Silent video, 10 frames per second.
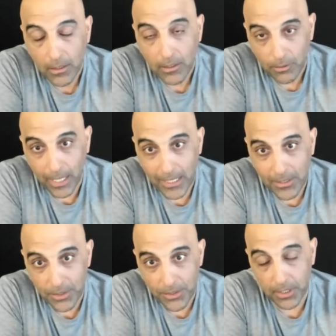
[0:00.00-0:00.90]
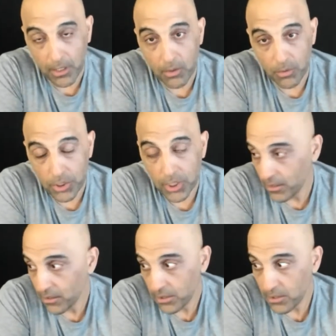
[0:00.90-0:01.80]
right so it's like oh shit
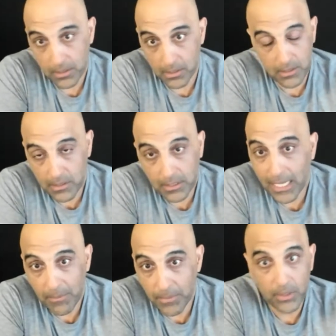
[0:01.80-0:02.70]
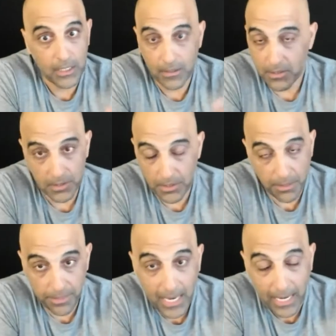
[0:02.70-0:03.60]
this is a, this is a liability this is a
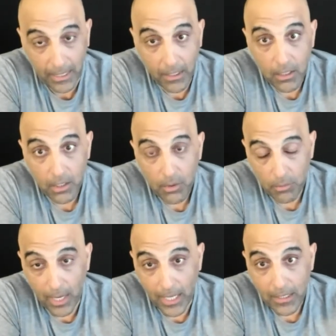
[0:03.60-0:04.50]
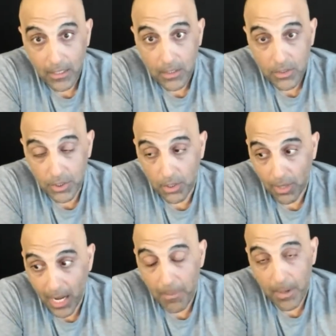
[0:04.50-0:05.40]
thing right so
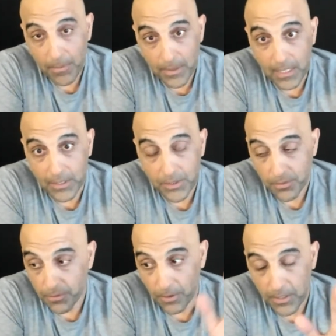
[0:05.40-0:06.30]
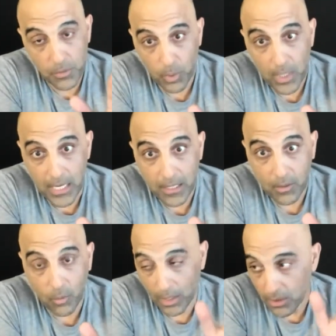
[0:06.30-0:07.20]
how about this for this week
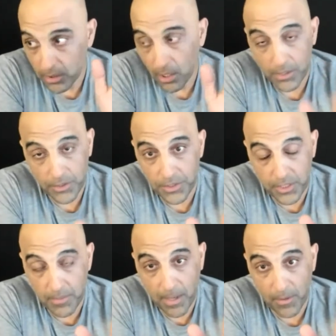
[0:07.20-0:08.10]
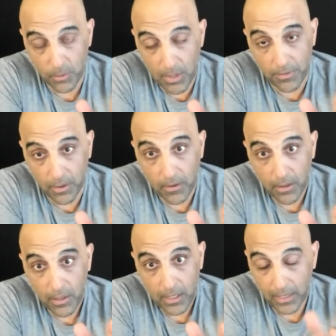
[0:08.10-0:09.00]
why don't y'all just sit by the river
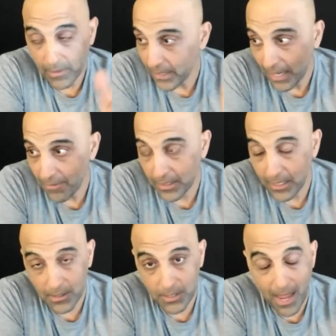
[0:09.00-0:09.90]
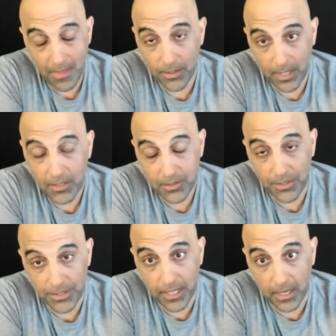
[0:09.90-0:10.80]
and like have the kids gather nuts
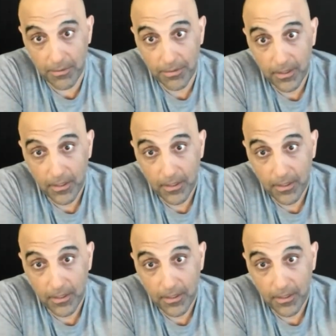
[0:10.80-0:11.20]
and stuff